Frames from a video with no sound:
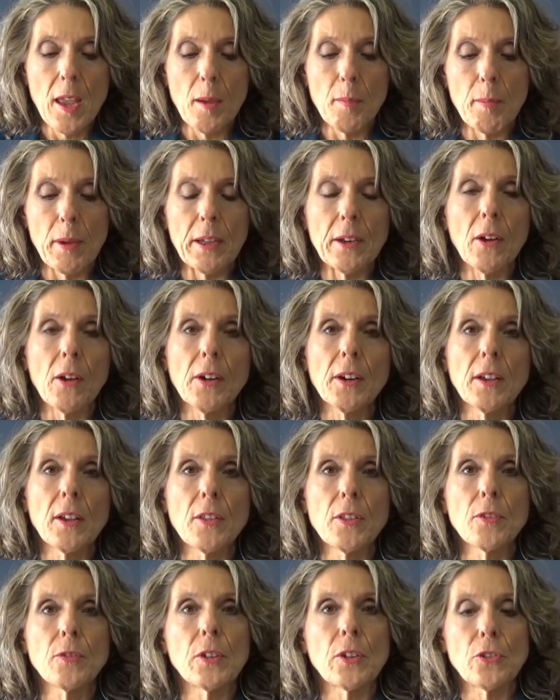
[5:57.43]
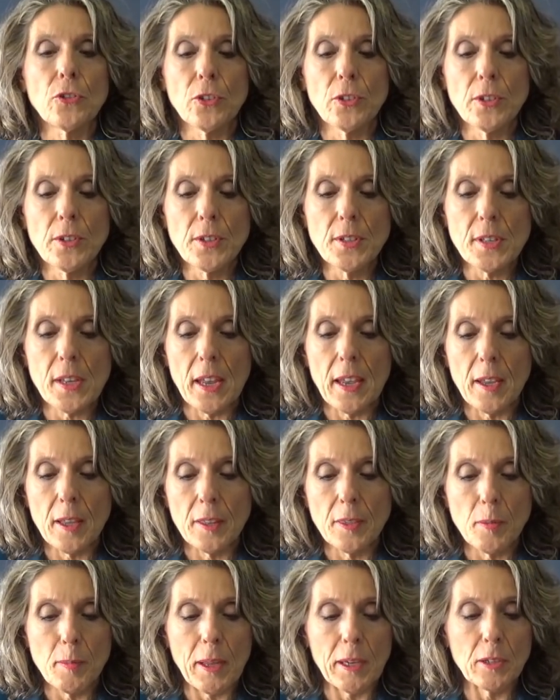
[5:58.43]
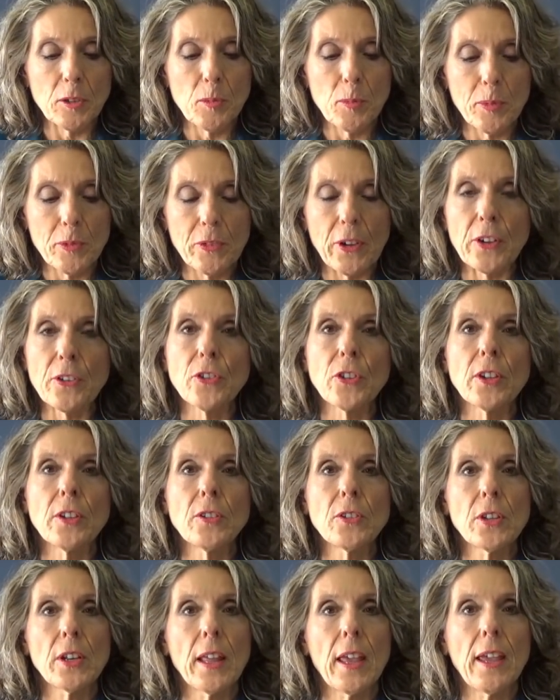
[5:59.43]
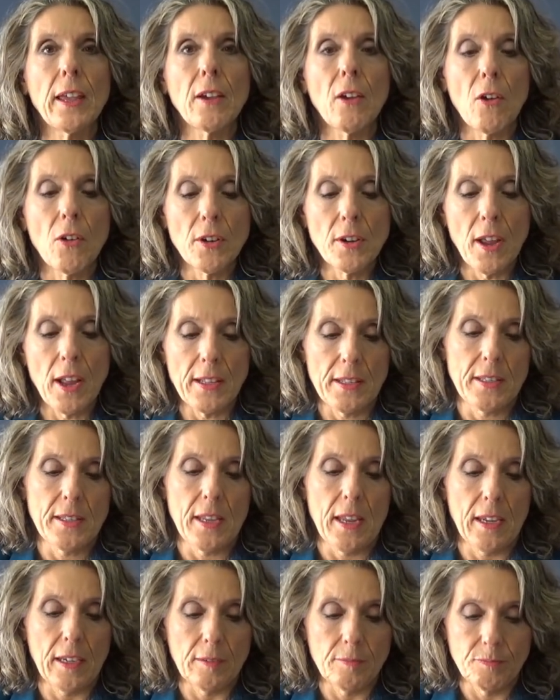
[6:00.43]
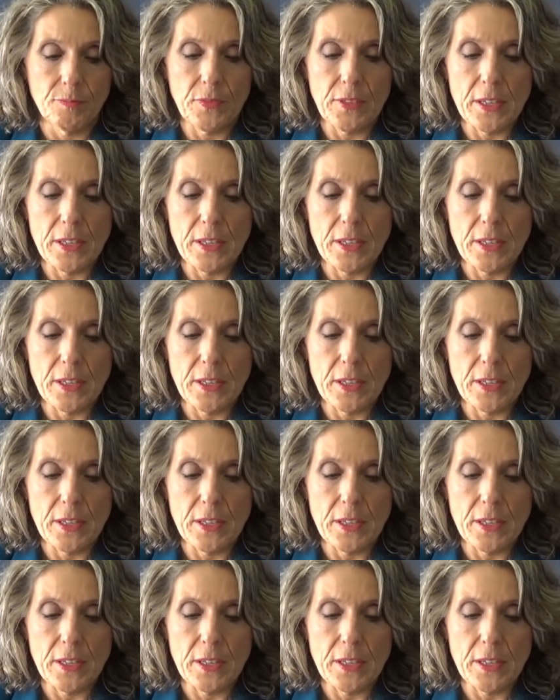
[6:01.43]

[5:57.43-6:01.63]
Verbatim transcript: But our health officials and the medical profession today are not sane.